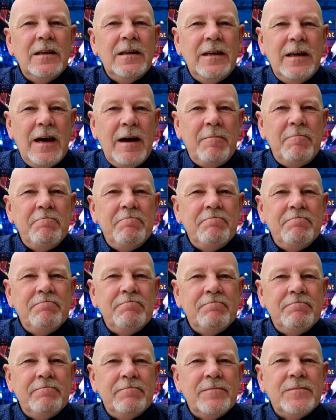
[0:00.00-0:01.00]
yeah,
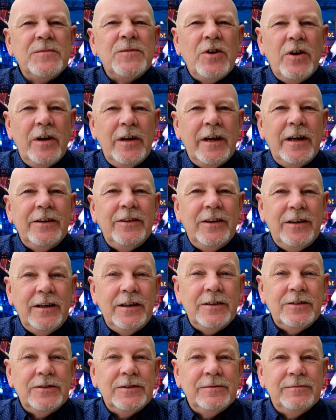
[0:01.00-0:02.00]
Thailand it
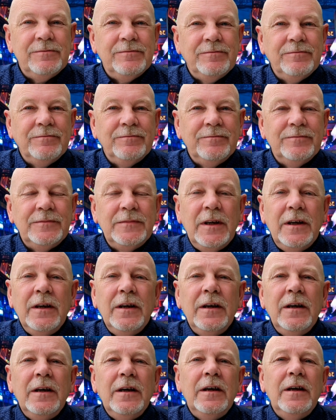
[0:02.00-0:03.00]
is.
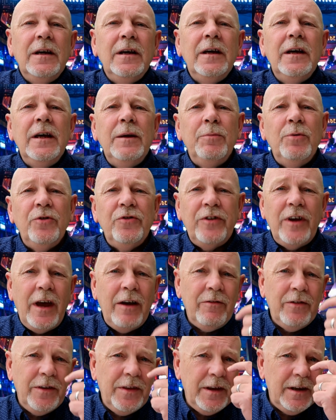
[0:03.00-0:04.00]
He puts
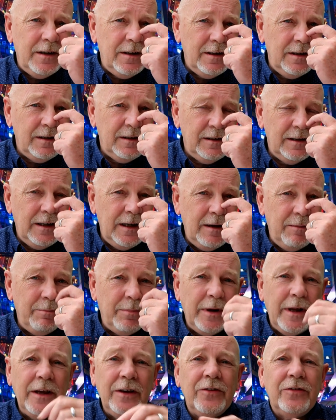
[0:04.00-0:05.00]
everything in
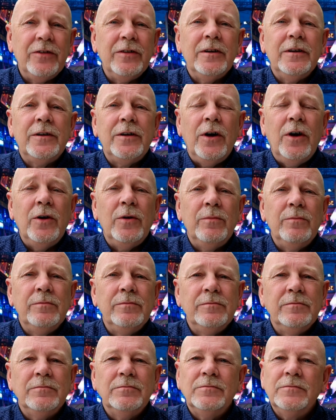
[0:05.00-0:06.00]
place at home.
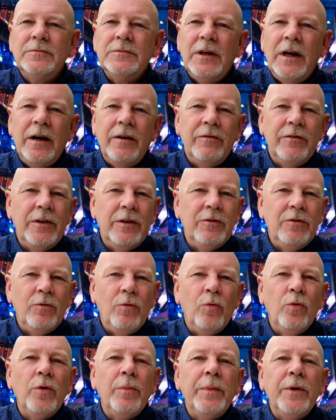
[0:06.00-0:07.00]
Everything,
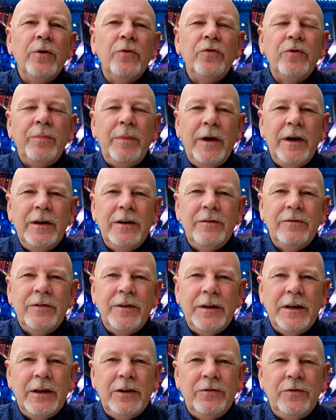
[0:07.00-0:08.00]
all the bills are paid for
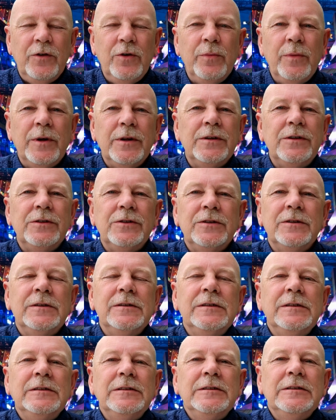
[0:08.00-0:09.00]
the next few months.
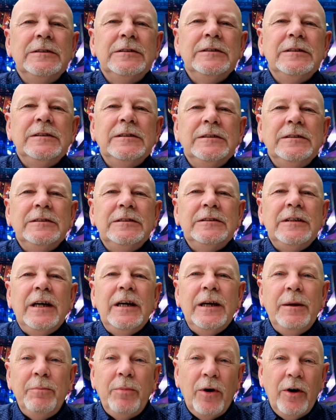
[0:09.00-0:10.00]

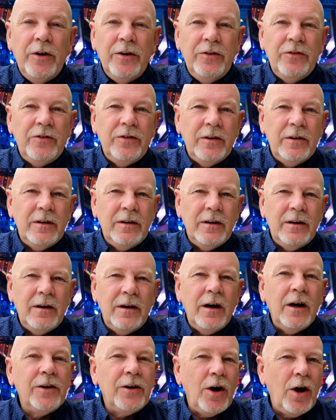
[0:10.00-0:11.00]
He buys
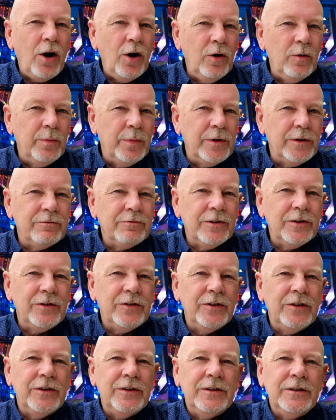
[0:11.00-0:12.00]
an open
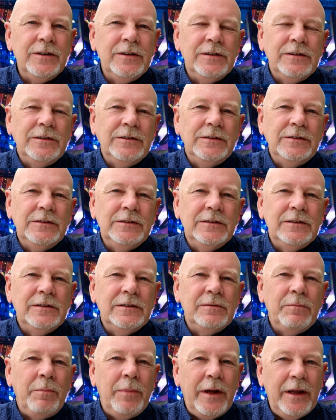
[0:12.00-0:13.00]
return
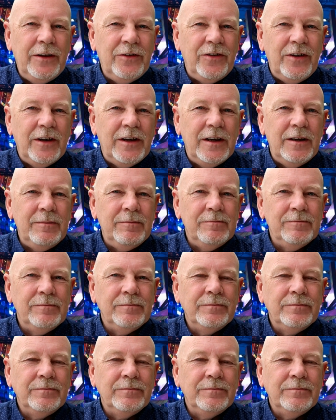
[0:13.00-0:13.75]
plane ticket